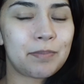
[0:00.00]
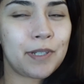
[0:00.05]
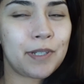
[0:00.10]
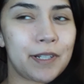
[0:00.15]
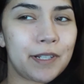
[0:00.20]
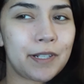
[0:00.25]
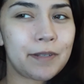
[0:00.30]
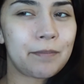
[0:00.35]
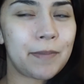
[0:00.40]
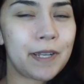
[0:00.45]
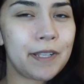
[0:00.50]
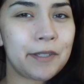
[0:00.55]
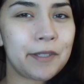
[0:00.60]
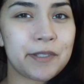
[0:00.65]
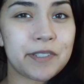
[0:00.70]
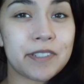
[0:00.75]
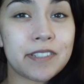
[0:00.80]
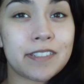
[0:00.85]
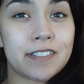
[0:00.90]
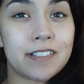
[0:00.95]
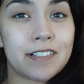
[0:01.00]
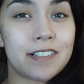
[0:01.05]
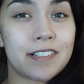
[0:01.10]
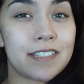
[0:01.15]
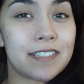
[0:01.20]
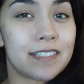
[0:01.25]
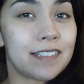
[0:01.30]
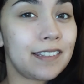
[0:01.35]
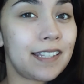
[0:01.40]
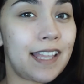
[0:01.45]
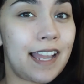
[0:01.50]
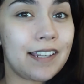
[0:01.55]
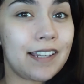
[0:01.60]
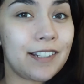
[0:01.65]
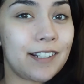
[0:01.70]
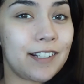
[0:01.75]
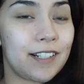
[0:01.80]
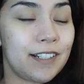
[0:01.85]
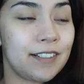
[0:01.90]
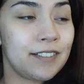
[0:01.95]
But my little sister is a
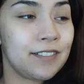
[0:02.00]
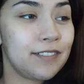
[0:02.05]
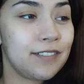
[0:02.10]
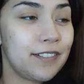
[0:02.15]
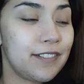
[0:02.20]
lagger.